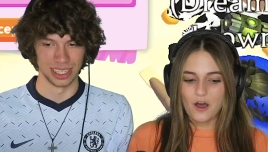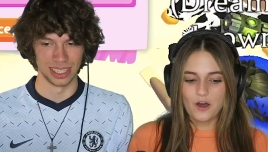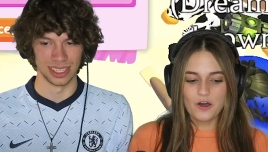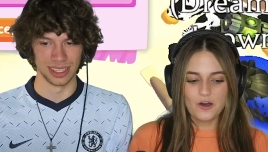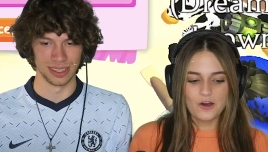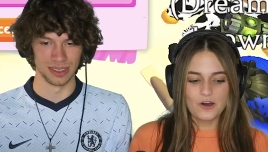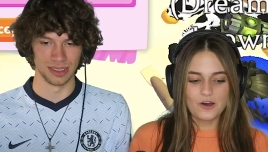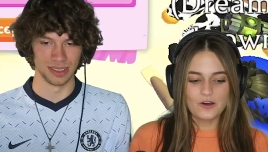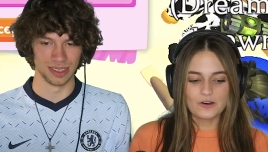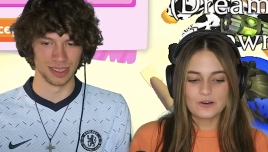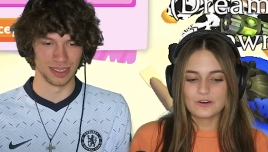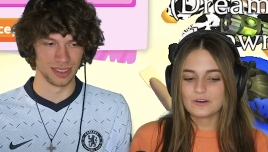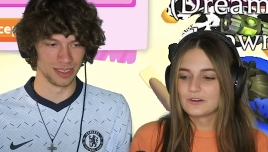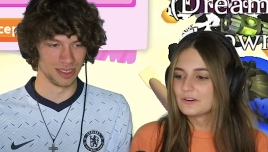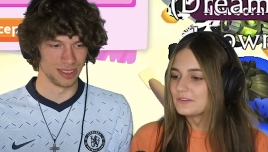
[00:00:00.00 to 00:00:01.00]

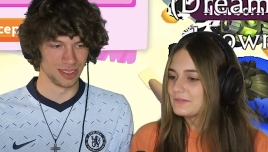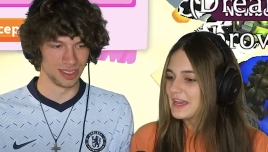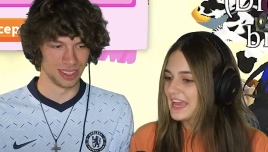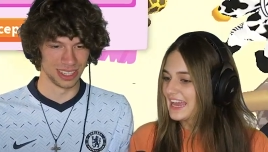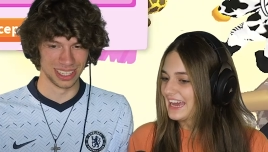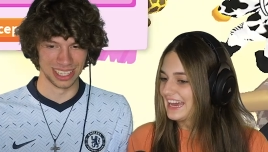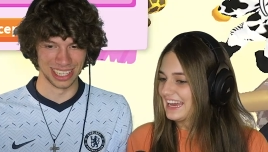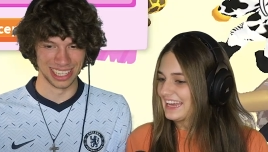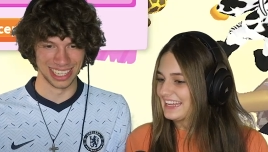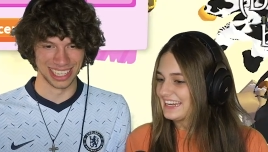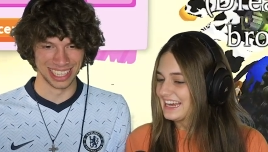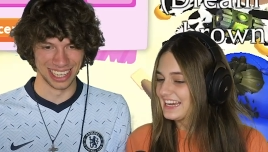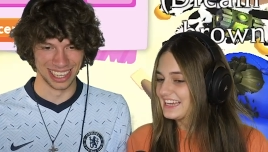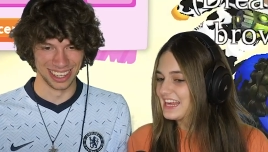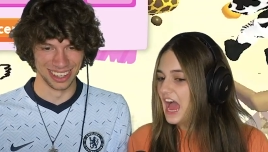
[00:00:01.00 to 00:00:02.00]
Speaker 1: Oh, man.
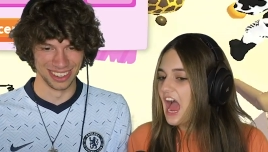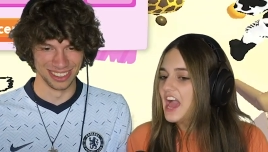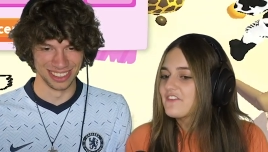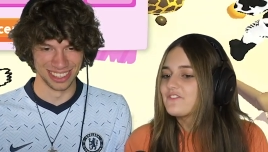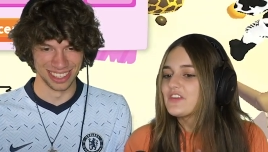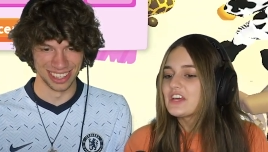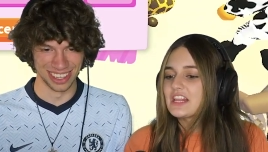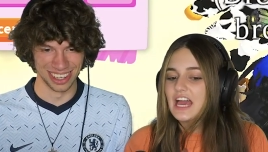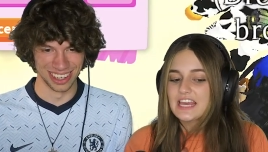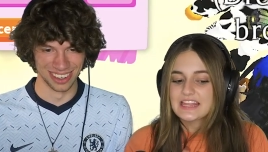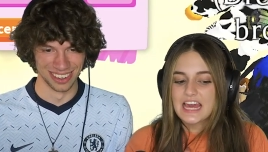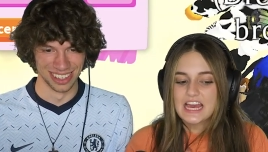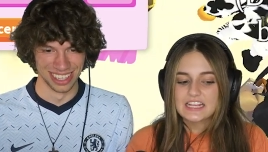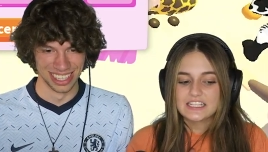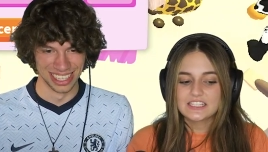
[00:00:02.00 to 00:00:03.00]
Oh, I feel no. like
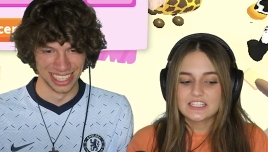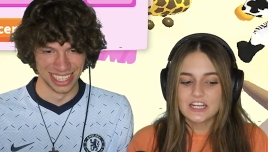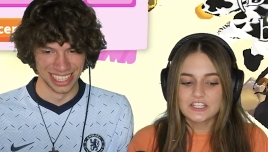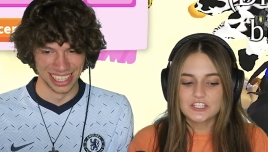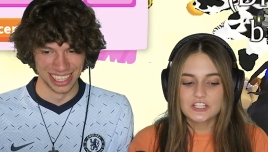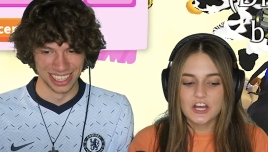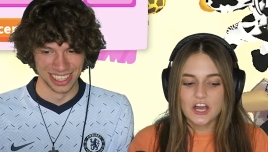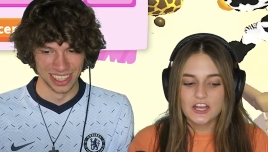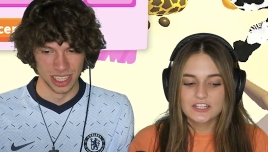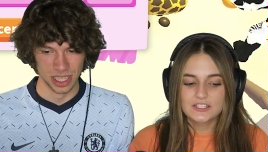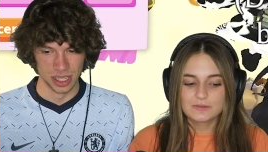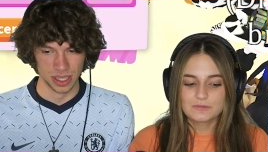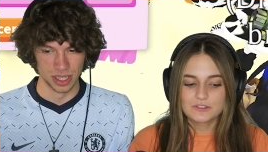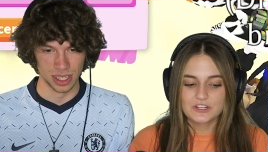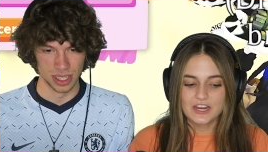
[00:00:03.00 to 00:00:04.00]
that is such an
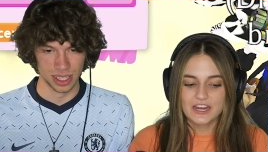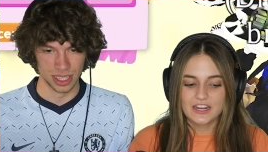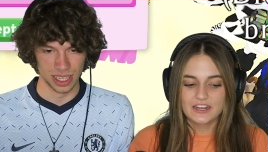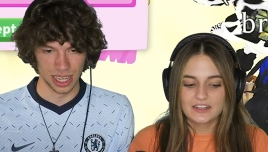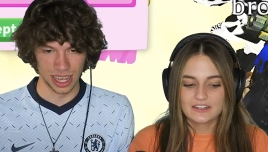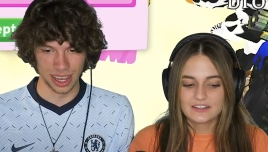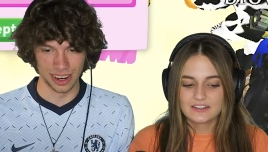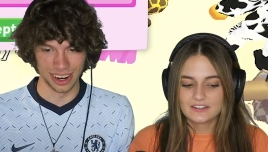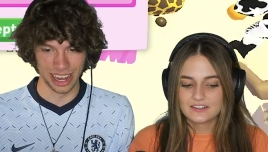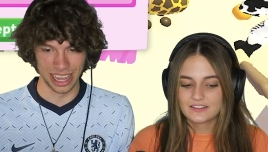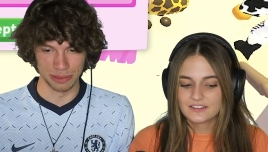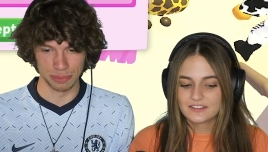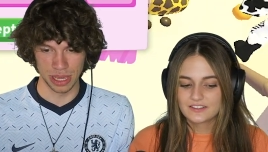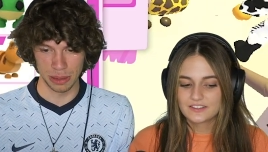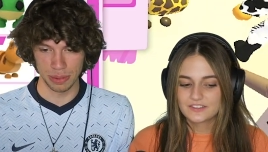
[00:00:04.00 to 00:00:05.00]
awesome trade.
Speaker 2: All
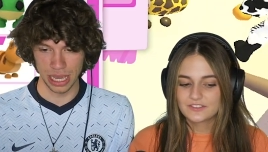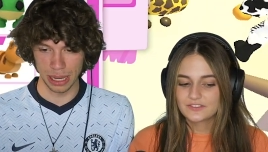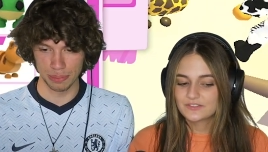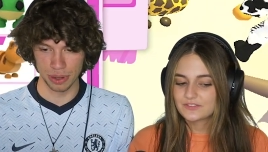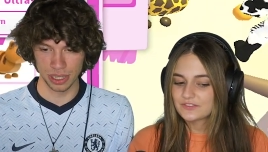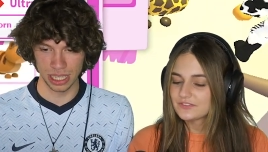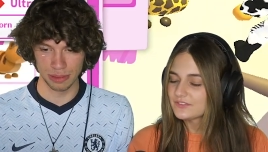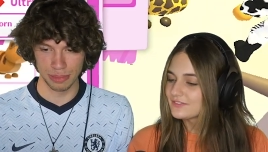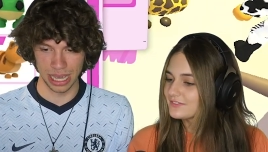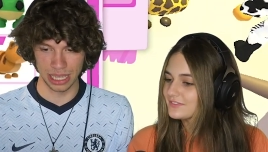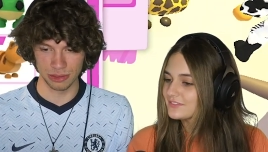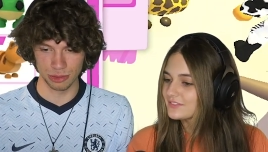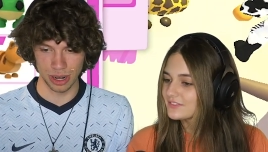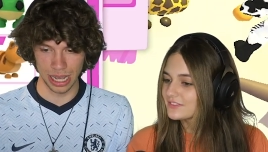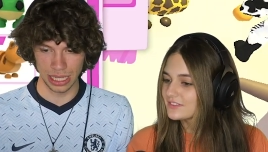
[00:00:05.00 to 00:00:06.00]
right. Maybe I put in
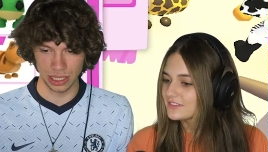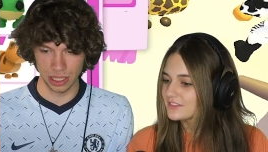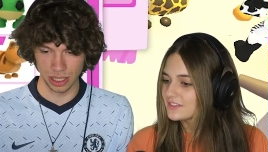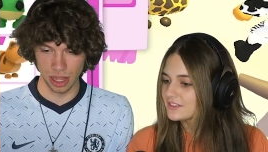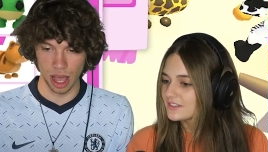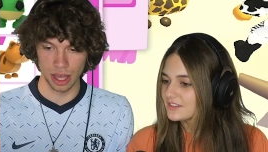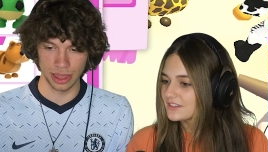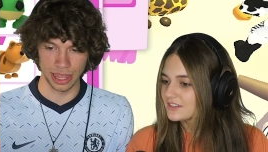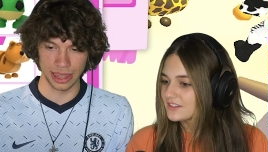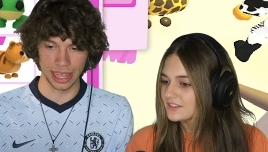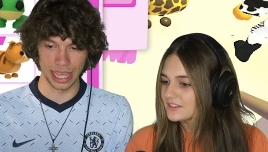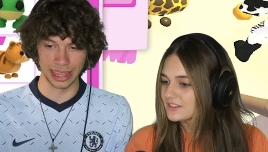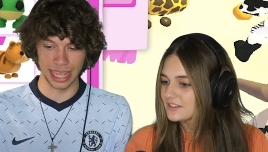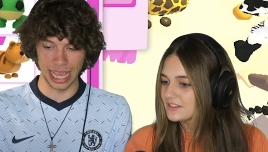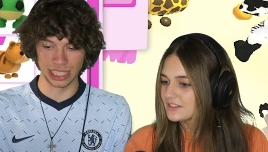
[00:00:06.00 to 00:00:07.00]
my ride sloth, and
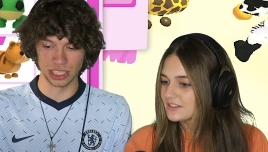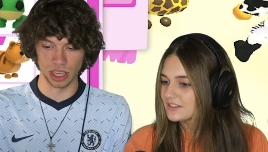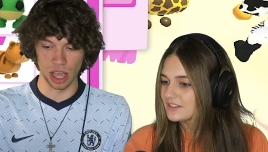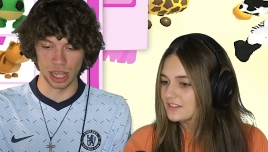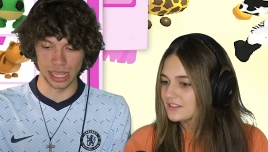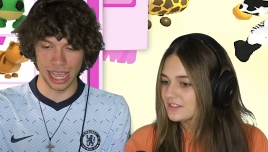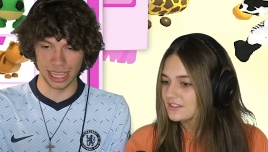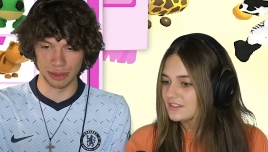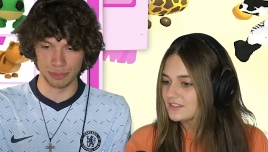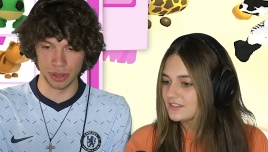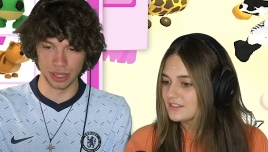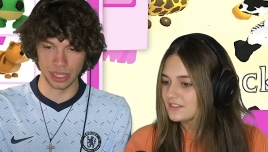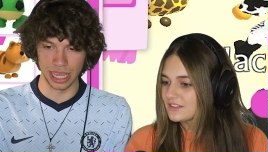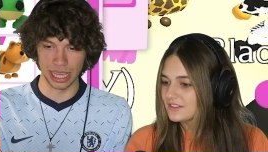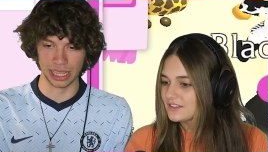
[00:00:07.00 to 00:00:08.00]
then that's all I'd
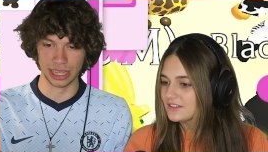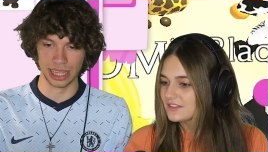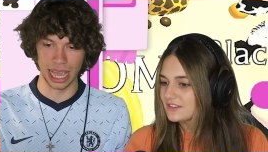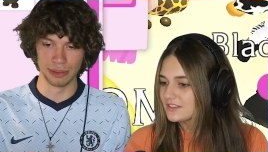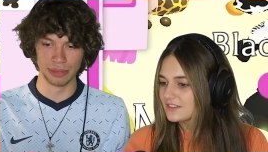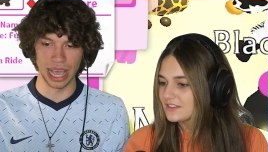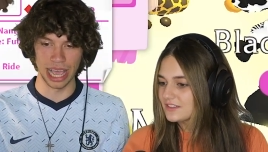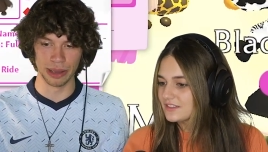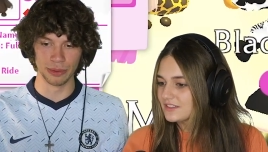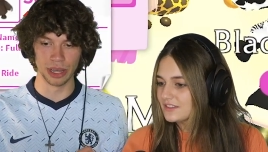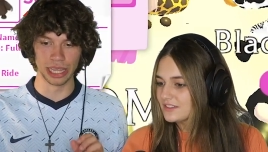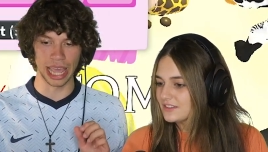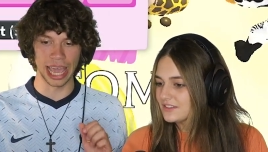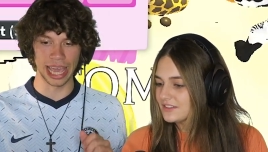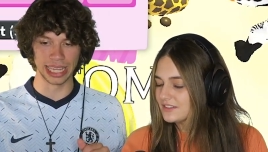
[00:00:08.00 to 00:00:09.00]
put in. I'm not, I
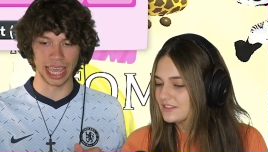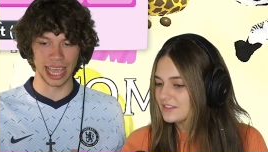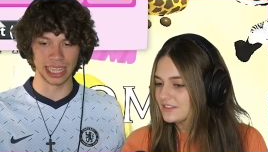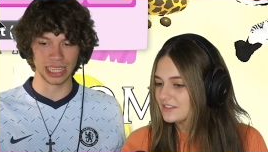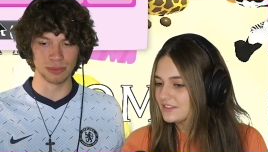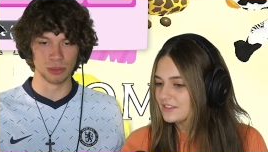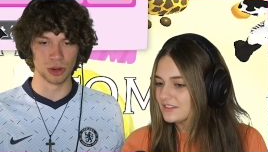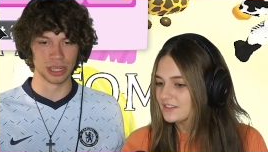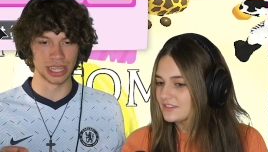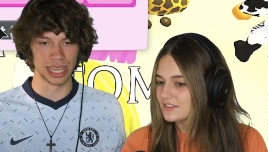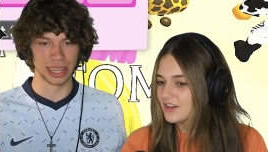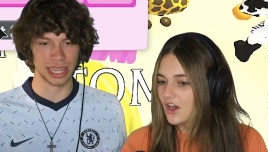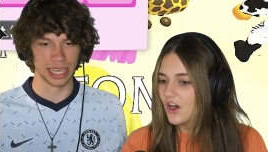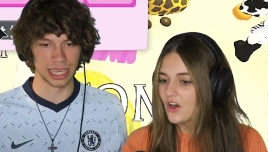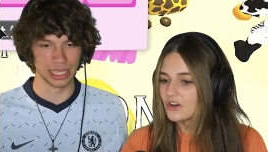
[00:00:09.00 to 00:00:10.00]
wouldn't add any more than
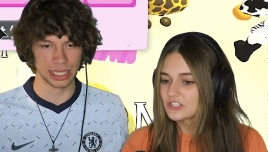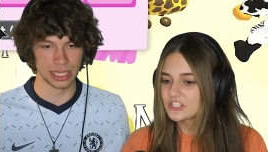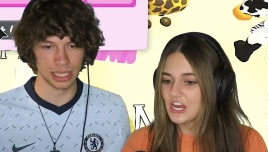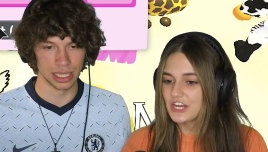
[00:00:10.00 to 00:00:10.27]
no,
Speaker 1: this.